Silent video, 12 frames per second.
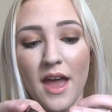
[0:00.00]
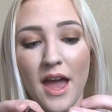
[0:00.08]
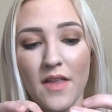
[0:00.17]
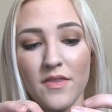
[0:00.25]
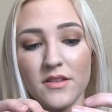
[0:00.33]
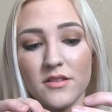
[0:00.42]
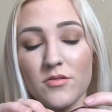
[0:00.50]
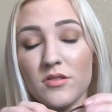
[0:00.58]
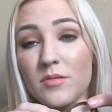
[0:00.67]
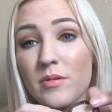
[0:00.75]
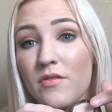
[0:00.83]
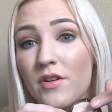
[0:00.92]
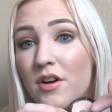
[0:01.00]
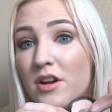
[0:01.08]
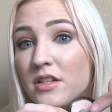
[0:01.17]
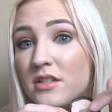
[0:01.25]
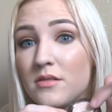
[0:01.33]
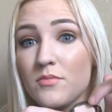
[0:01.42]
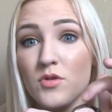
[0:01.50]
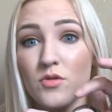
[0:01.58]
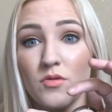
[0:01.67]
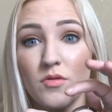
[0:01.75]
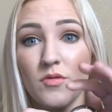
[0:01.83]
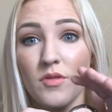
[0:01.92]
And this used to be very
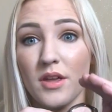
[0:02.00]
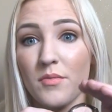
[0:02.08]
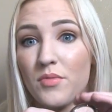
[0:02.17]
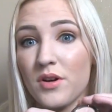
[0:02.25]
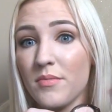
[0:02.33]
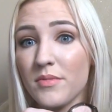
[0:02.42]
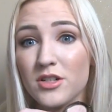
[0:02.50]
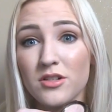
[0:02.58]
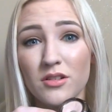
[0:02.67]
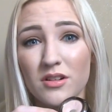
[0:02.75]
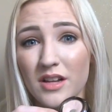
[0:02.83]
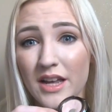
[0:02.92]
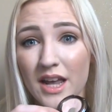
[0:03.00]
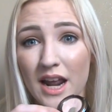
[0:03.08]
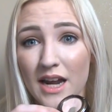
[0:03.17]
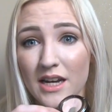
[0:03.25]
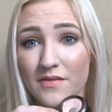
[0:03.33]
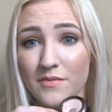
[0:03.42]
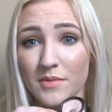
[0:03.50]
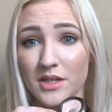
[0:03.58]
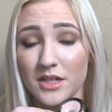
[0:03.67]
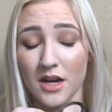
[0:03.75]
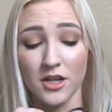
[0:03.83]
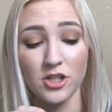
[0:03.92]
smooth and pretty much looked like it hadn't even been
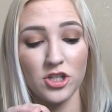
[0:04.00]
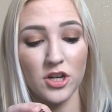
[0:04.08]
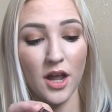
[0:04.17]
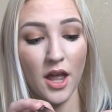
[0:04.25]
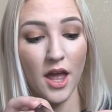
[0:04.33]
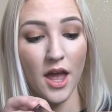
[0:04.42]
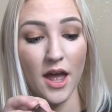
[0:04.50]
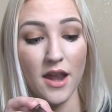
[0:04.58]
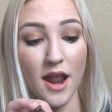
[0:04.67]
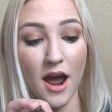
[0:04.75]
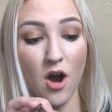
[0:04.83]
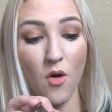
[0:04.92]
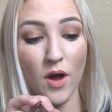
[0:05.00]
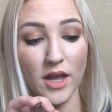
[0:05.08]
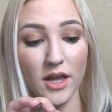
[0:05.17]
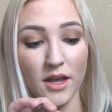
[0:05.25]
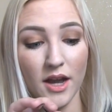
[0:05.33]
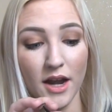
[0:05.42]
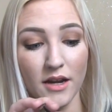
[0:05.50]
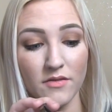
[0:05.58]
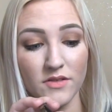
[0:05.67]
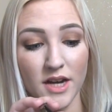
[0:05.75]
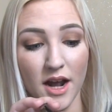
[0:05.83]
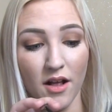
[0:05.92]
touched. And now I can kind of
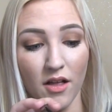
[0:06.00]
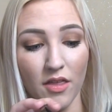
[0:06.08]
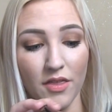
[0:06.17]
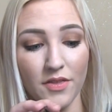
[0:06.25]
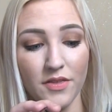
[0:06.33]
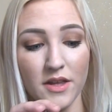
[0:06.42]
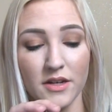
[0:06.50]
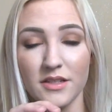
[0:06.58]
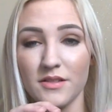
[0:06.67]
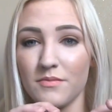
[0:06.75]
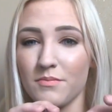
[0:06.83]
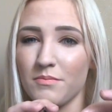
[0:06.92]
tell that it is